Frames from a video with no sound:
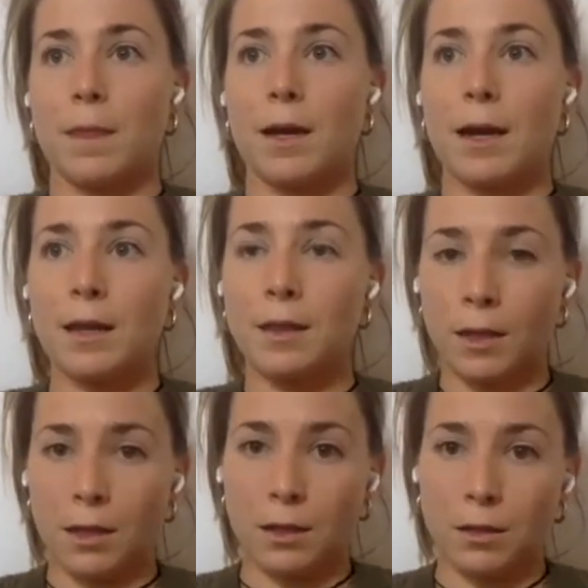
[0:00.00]
I
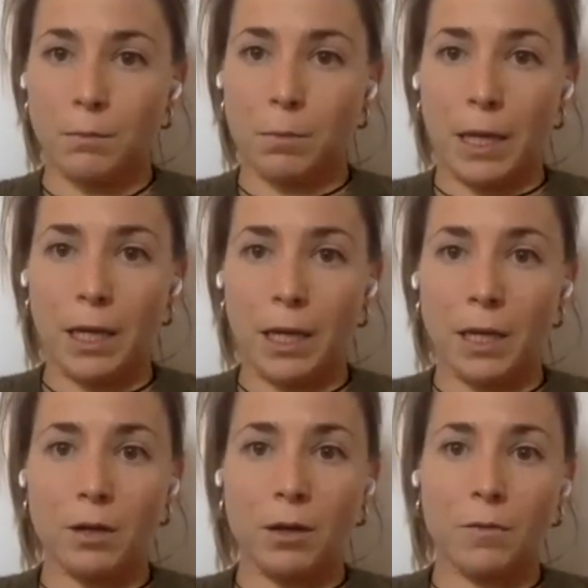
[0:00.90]
think being
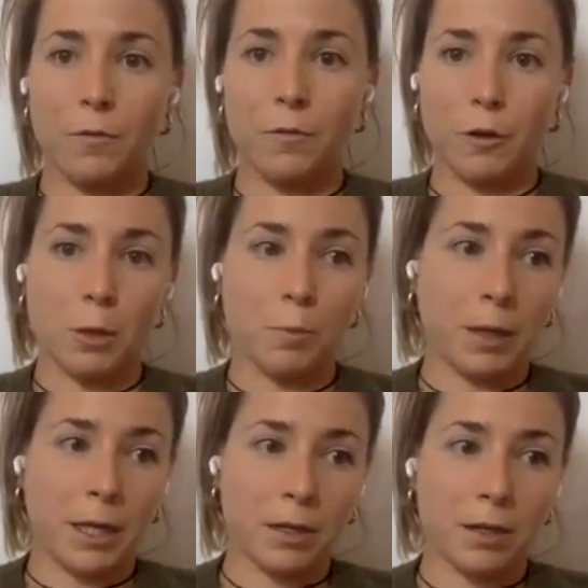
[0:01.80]
a female
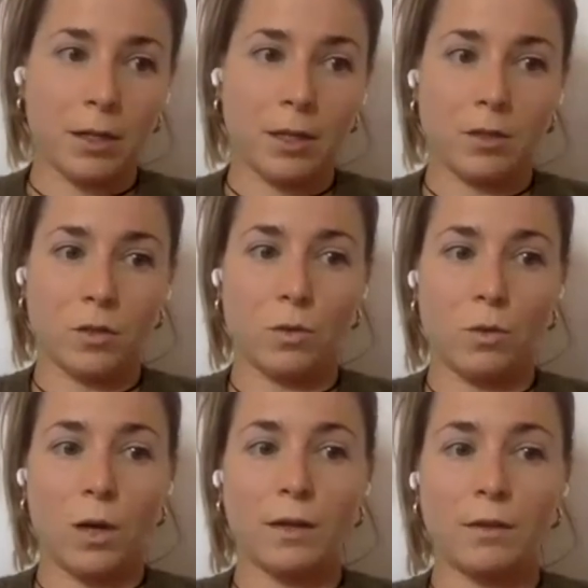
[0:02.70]
player, it's
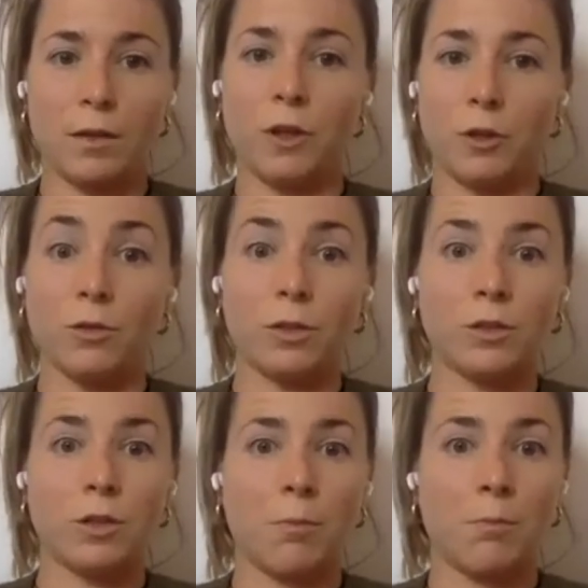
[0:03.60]
quite difficult in
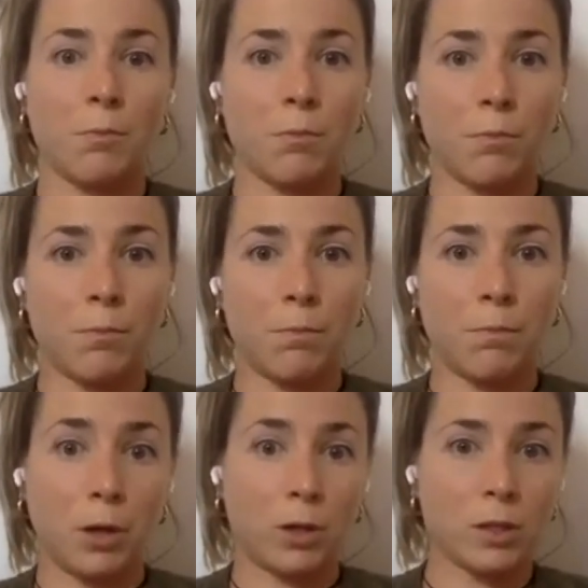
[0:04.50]
some
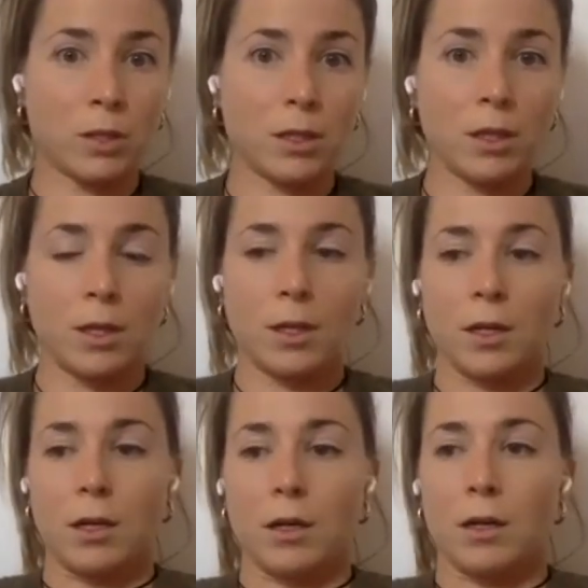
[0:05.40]
points.
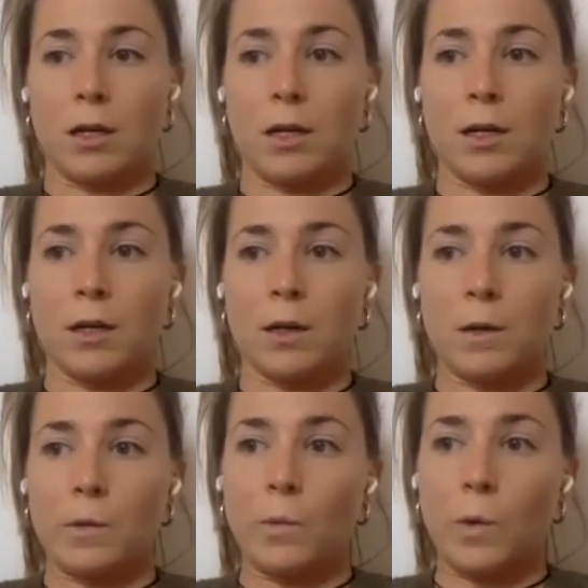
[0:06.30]

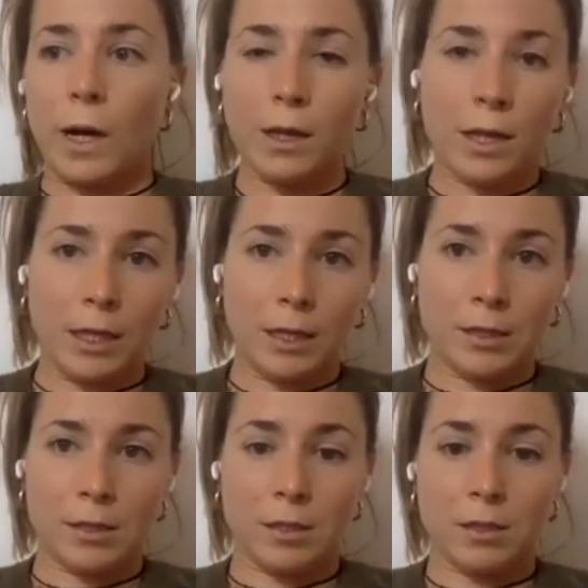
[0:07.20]
One thing
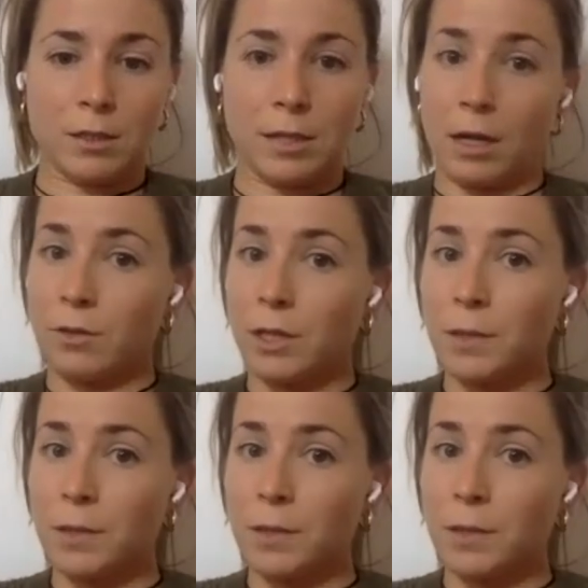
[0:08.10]
is the salary.